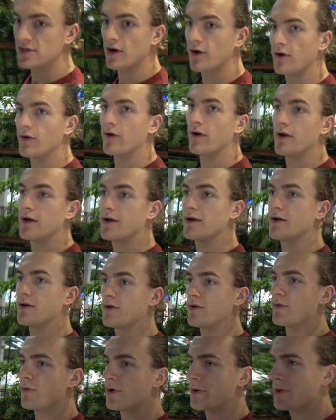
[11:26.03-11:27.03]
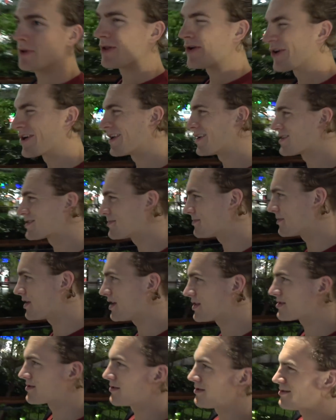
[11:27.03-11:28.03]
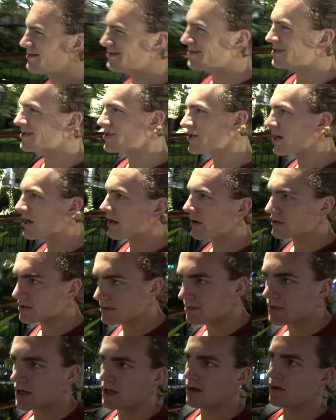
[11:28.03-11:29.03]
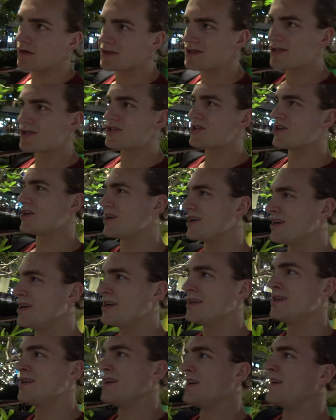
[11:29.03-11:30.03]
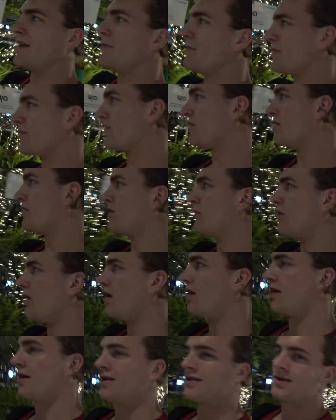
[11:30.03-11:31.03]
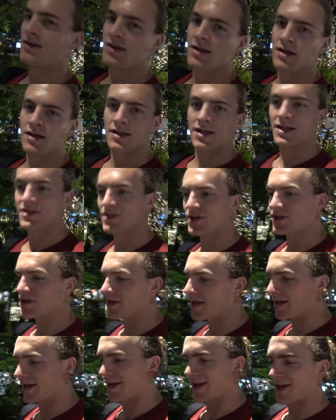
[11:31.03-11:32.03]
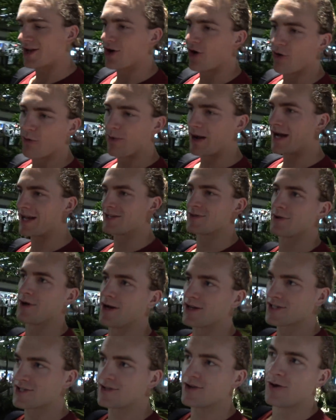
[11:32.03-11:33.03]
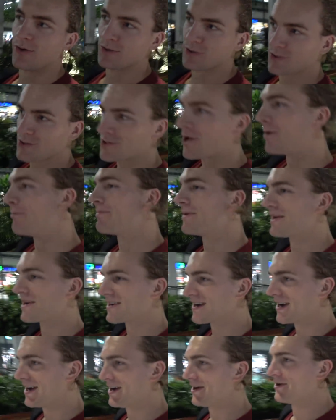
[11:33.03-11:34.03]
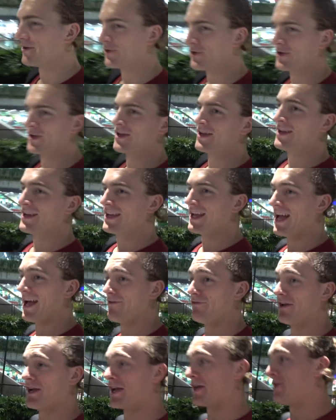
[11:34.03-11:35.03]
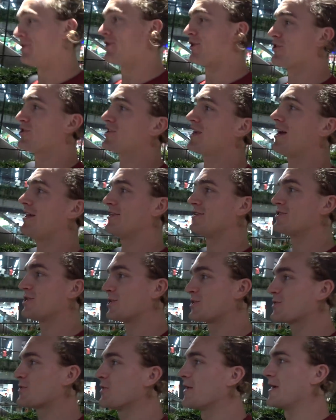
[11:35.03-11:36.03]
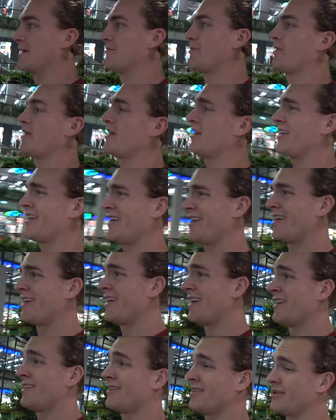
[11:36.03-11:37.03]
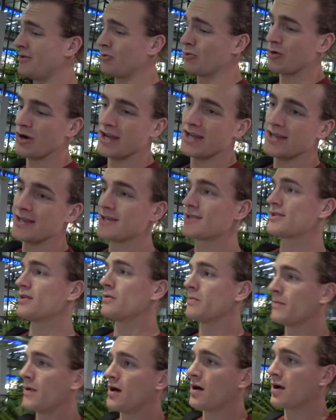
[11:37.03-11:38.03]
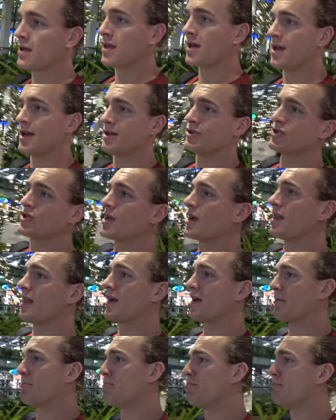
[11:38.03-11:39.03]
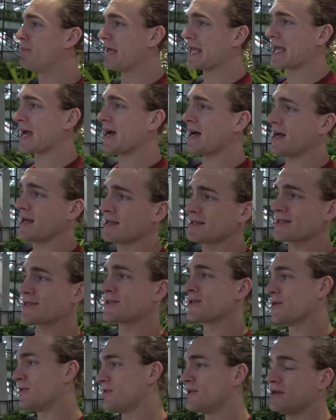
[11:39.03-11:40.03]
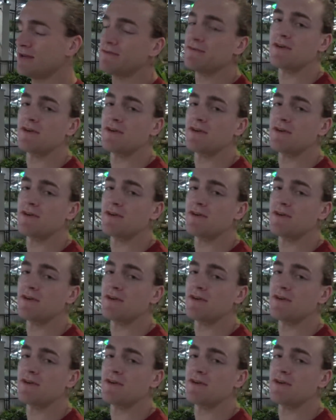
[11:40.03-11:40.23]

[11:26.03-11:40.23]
So, we were looking at some restaurants, checking out some menus and shit, and then we thought, you know what? Let's just like go back to our old stomping ground, have like a nostalgia trip. Yeah raid the supermarket and just get like a big ass sushi